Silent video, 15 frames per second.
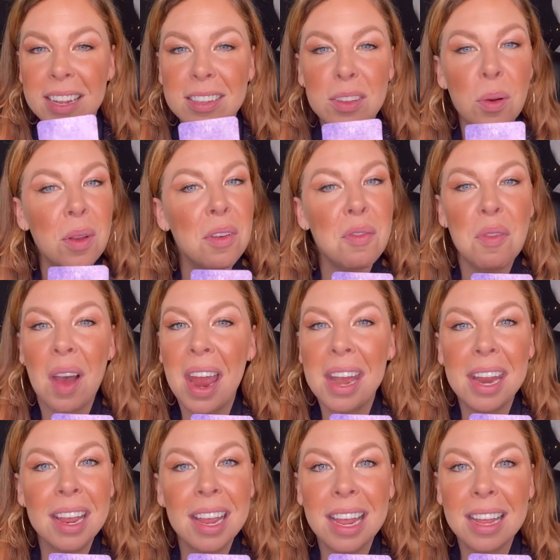So
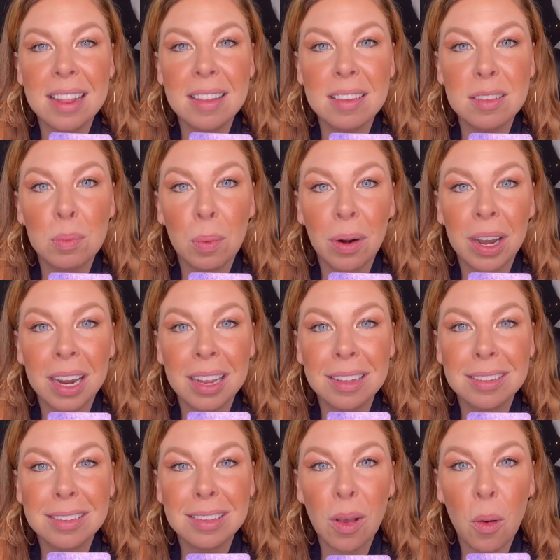inviting in the spring is
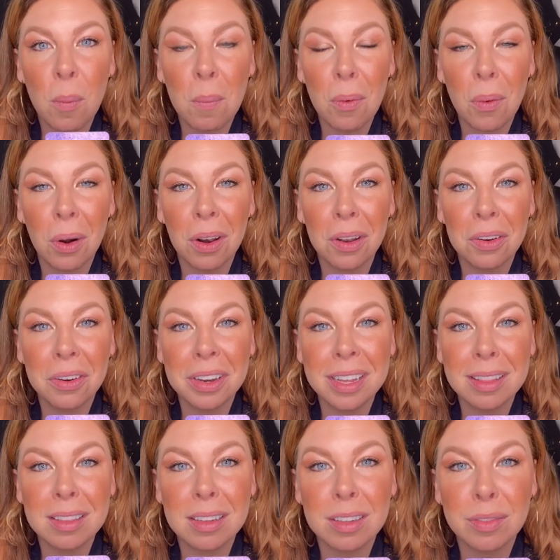so important
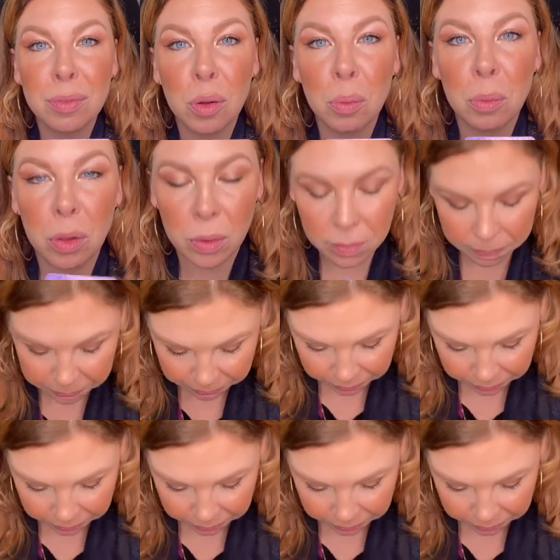underneath this full moon.